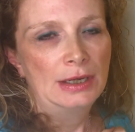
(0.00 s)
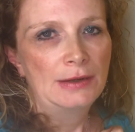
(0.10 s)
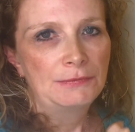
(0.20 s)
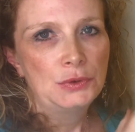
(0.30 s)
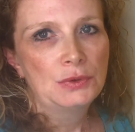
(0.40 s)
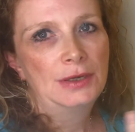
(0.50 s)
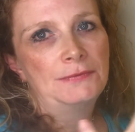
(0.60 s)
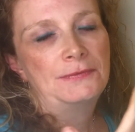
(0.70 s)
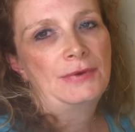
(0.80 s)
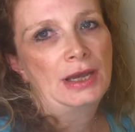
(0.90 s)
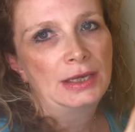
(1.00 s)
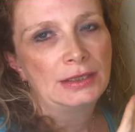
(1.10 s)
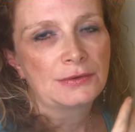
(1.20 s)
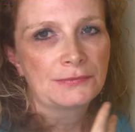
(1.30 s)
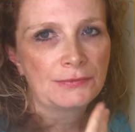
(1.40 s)
If you can
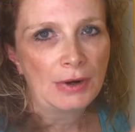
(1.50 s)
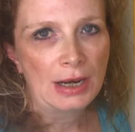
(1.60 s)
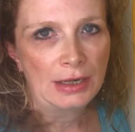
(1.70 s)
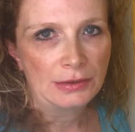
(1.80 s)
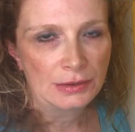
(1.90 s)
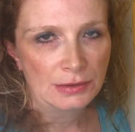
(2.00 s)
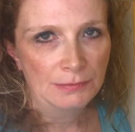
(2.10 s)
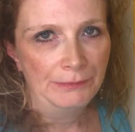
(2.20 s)
find a friend